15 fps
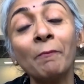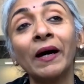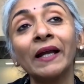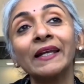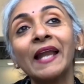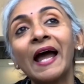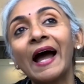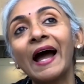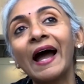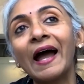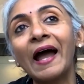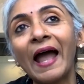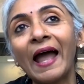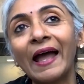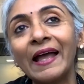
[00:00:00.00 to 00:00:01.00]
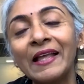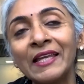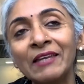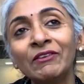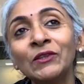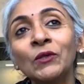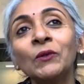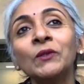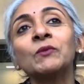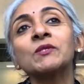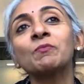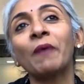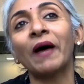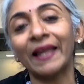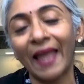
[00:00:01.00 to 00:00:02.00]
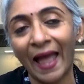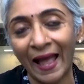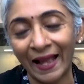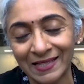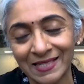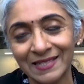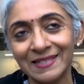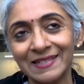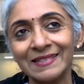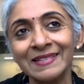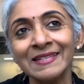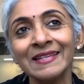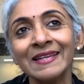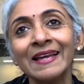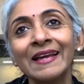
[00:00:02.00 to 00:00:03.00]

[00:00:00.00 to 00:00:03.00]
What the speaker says: But even though it was by accident,